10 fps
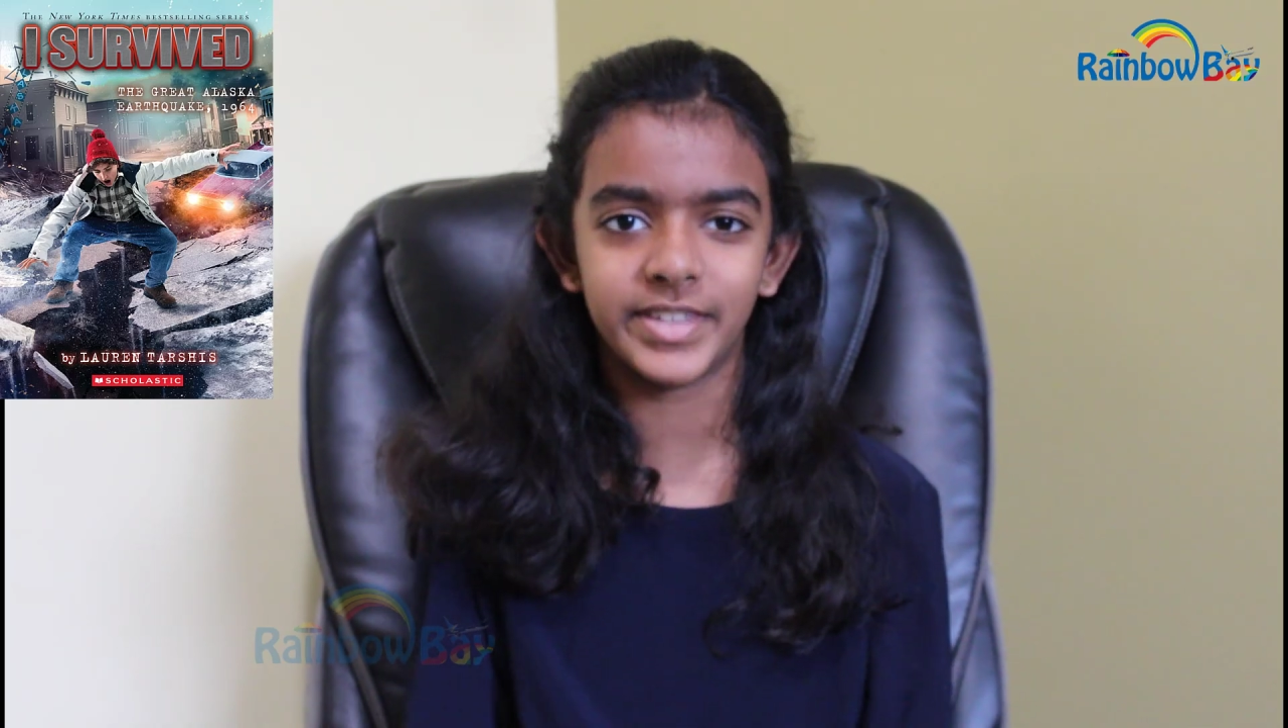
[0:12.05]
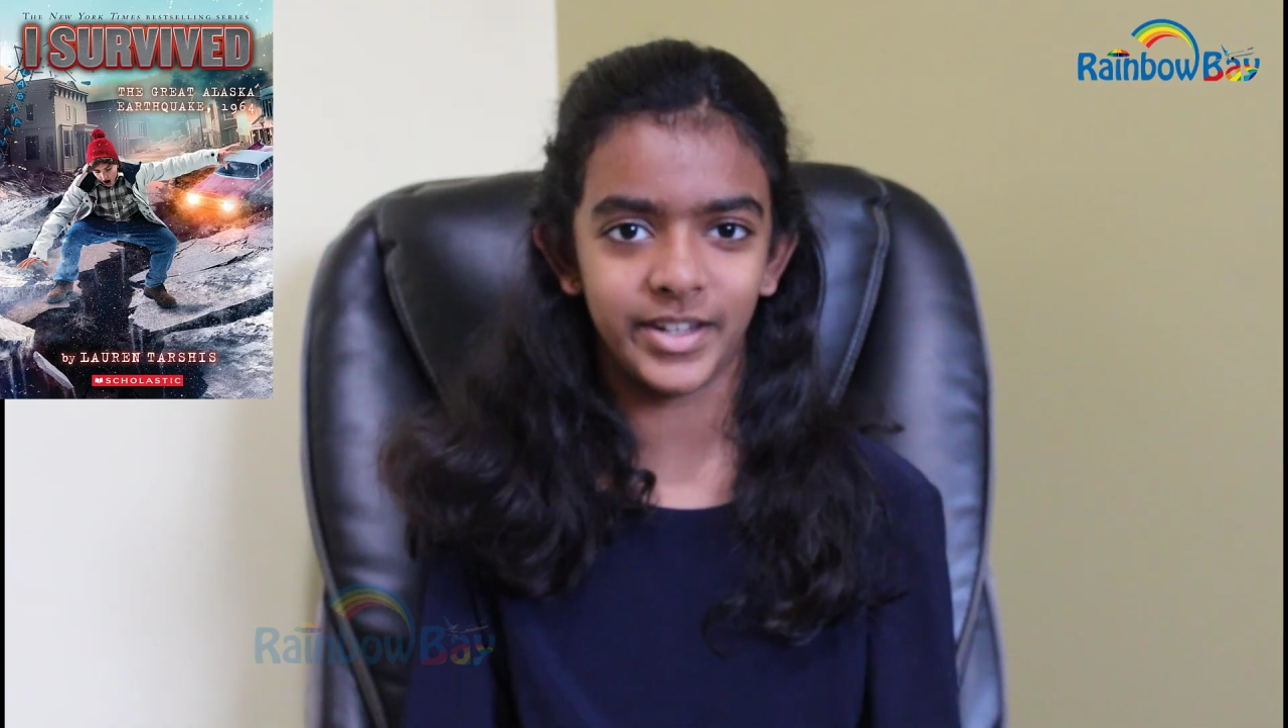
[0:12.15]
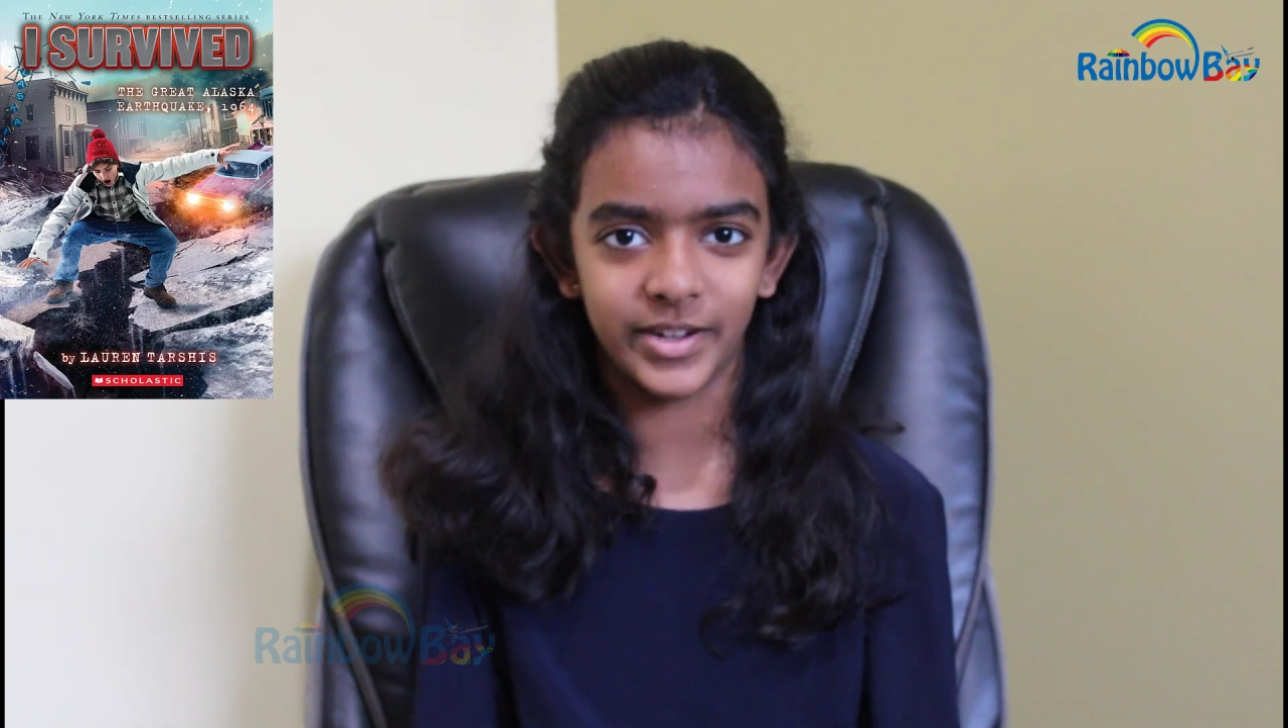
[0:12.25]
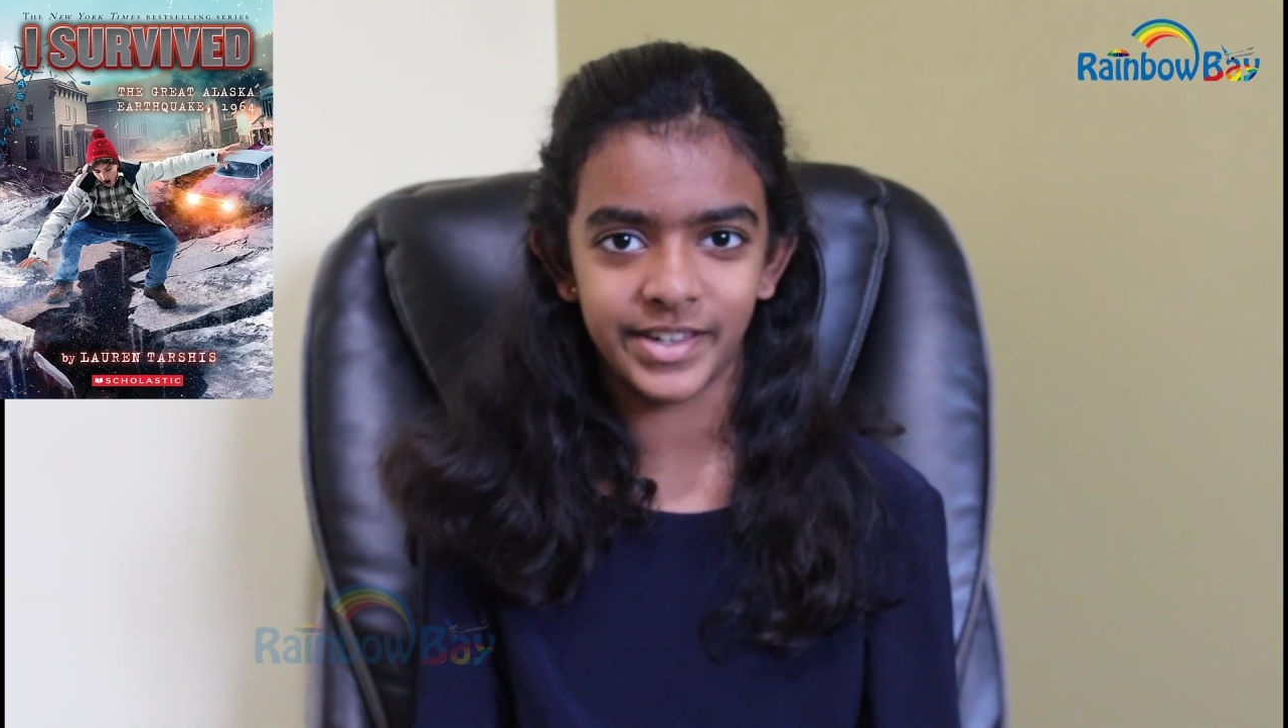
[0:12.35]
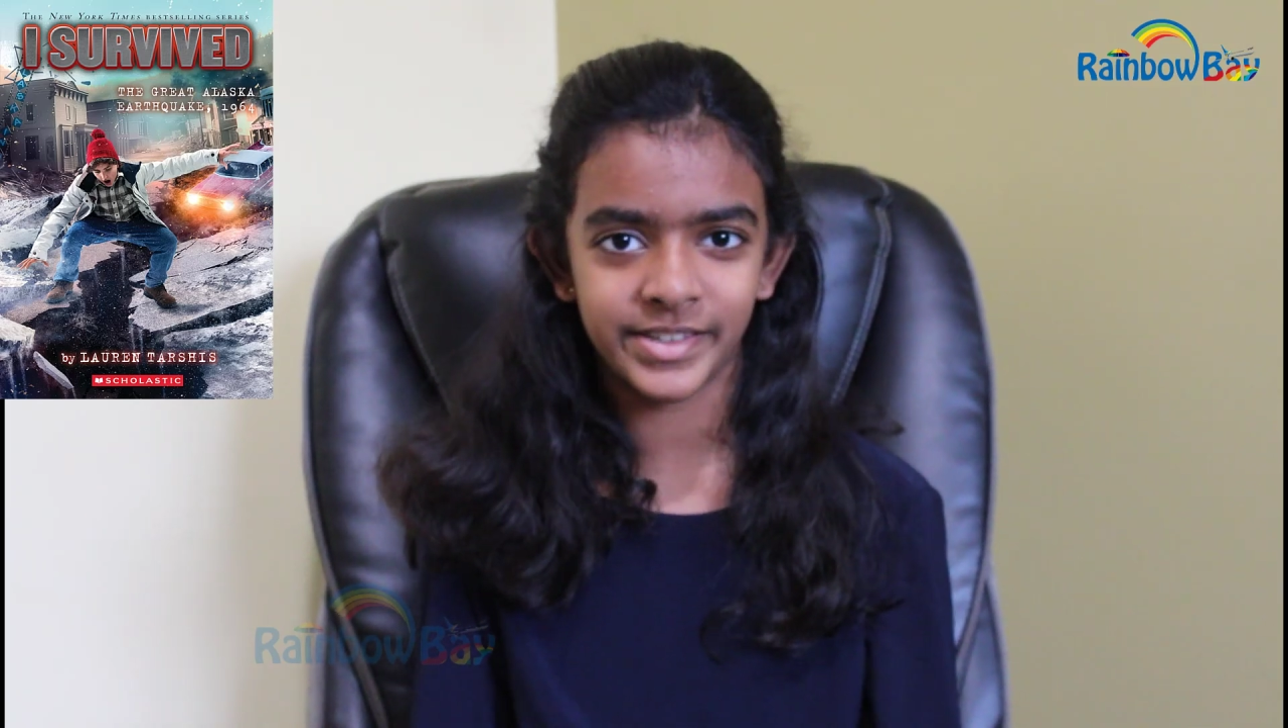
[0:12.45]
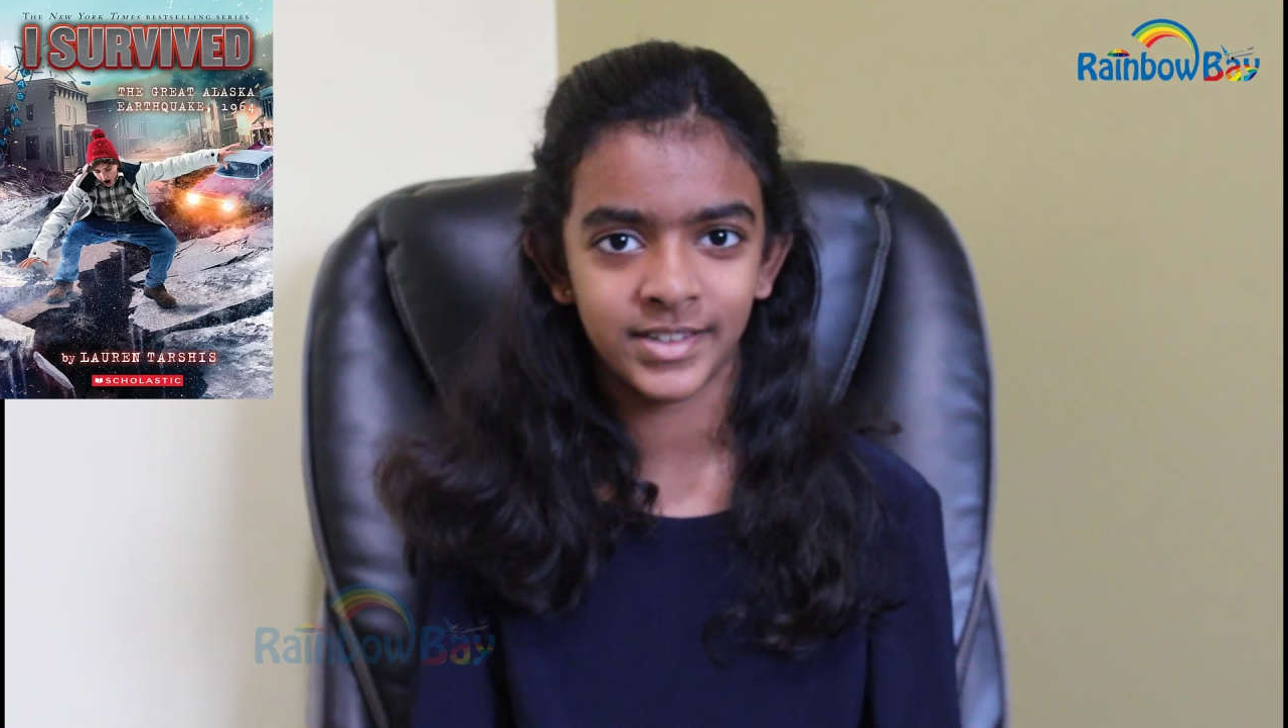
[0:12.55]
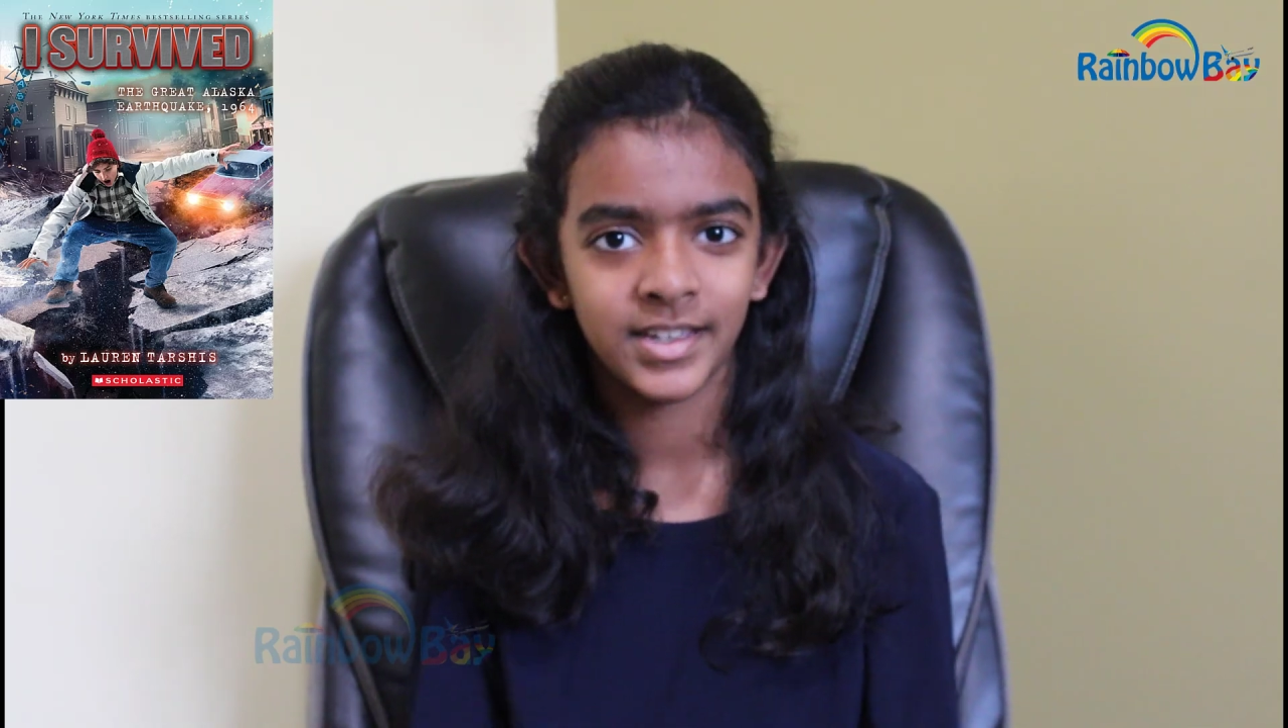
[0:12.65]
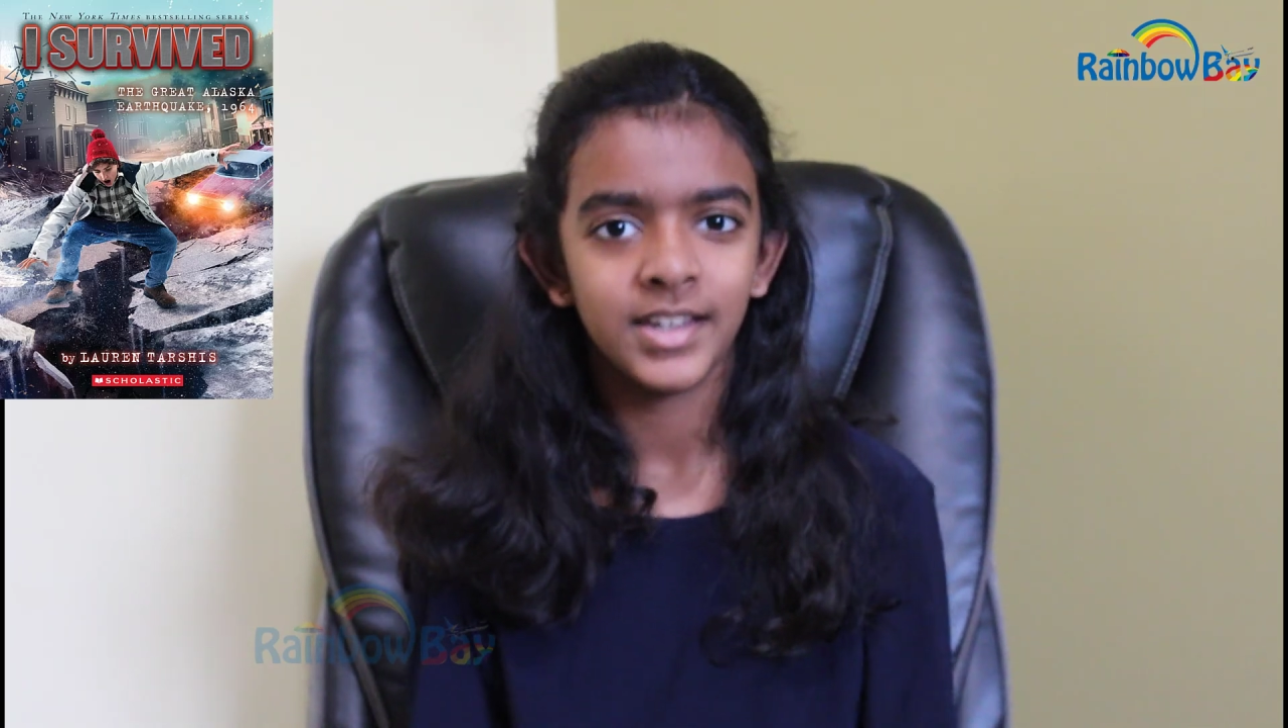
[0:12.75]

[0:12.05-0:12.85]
series.